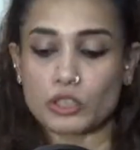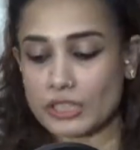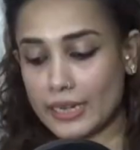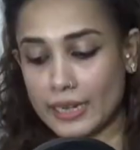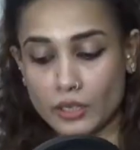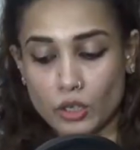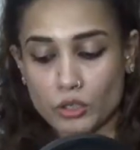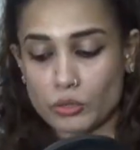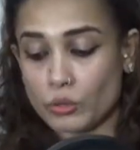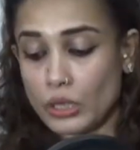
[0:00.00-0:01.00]
because I had
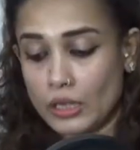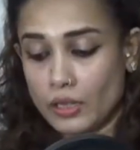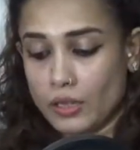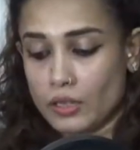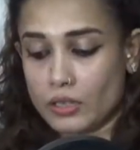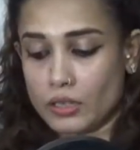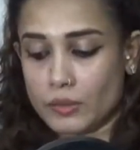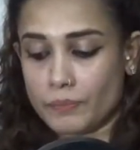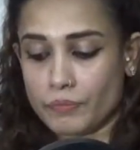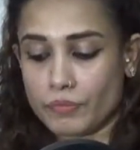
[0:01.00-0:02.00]
gone through
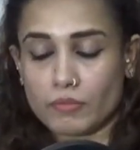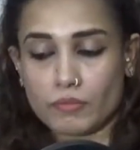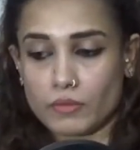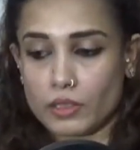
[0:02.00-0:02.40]
um,